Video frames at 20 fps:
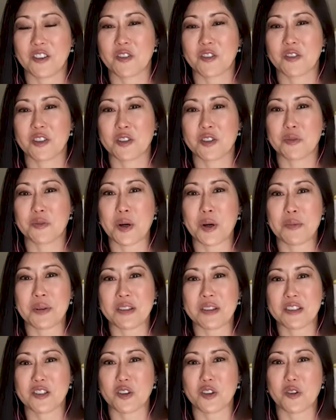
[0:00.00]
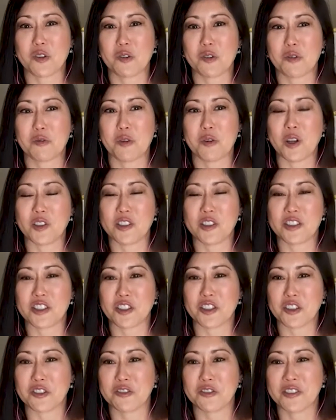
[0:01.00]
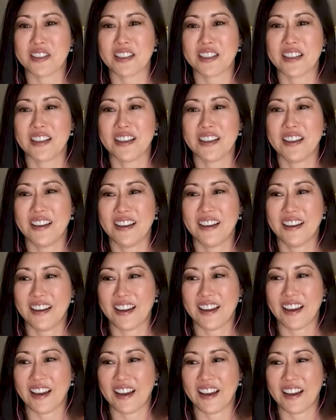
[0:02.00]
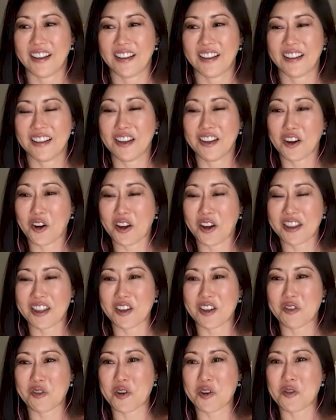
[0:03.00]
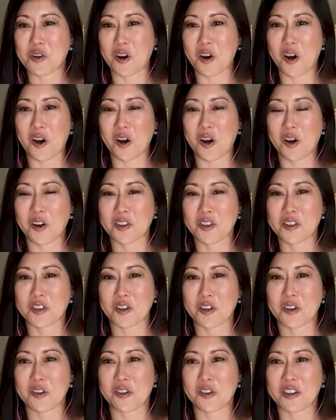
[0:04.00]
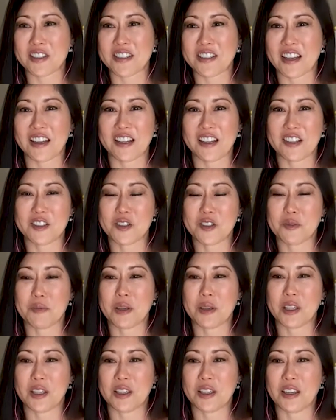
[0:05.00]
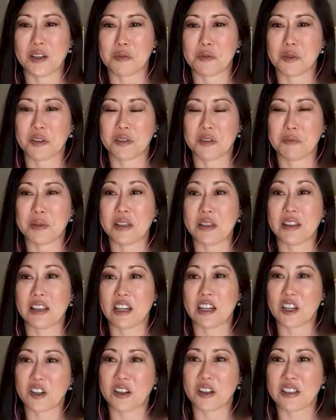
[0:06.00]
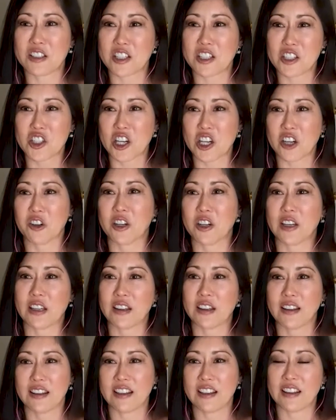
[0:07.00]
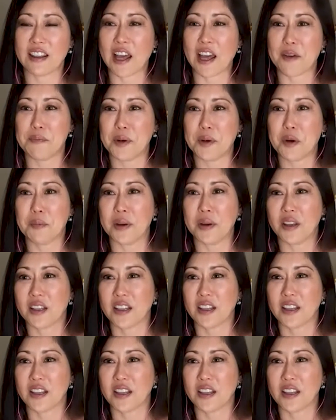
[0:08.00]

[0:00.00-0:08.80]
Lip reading: this moment so well deserved. And, I think we were all so excited to be able to be there and to share in that moment.